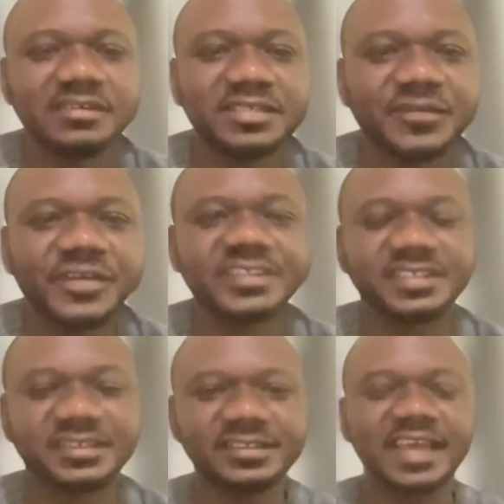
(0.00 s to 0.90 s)
Different
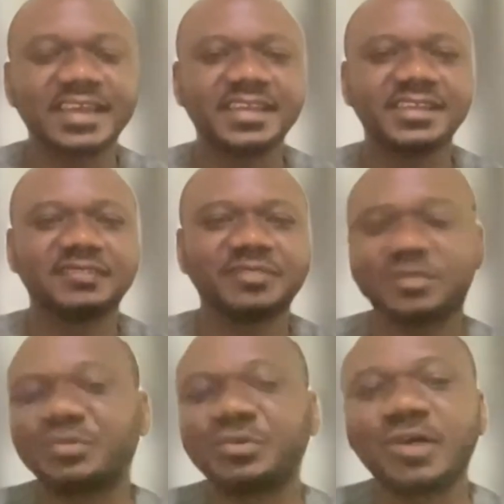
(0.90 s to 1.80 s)
skills are needed.
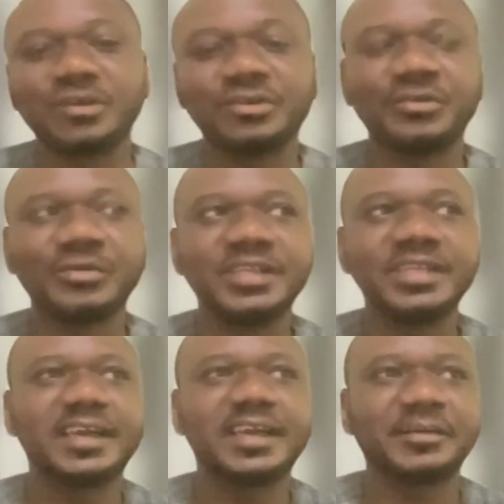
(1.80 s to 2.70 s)
People who are not
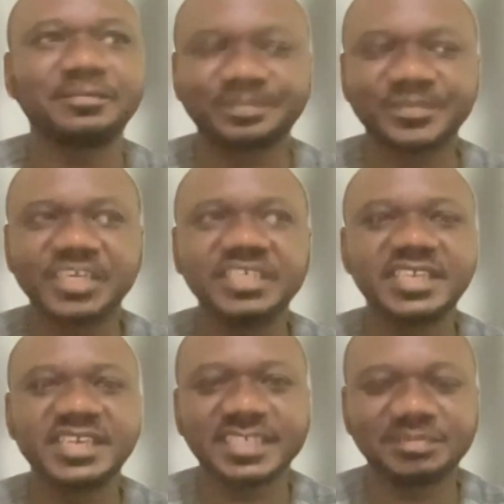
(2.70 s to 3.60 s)
really
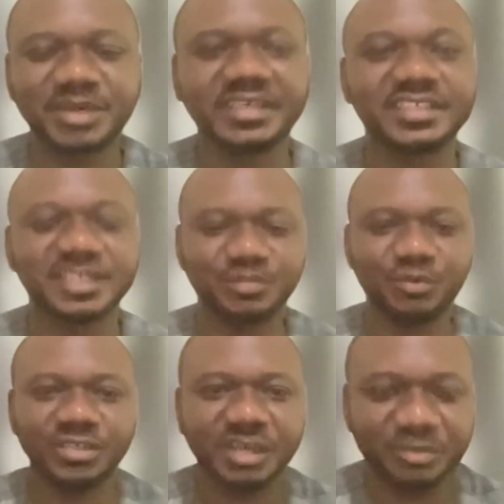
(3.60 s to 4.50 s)
engineers but can
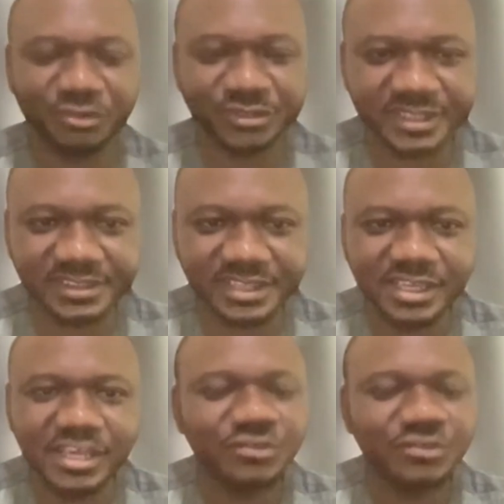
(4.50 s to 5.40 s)
support in the process,
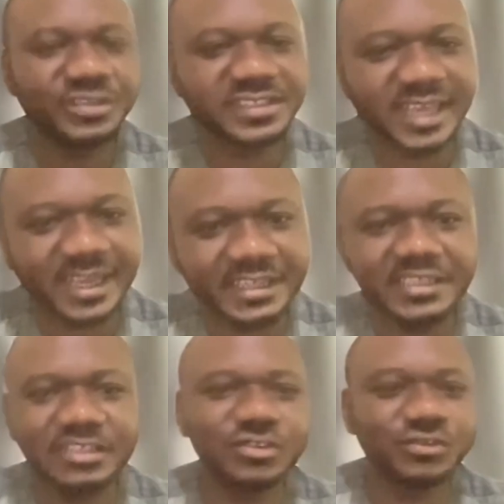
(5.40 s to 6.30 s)
to
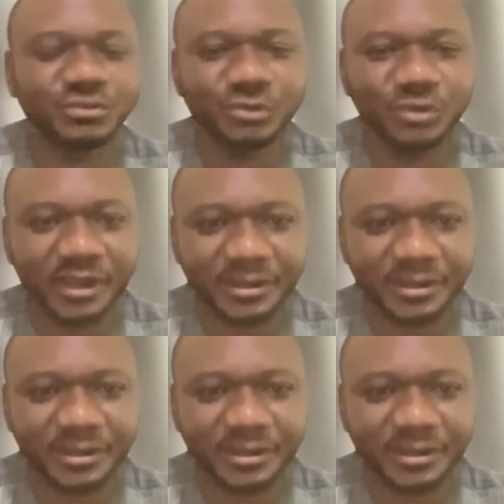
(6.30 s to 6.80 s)
design, to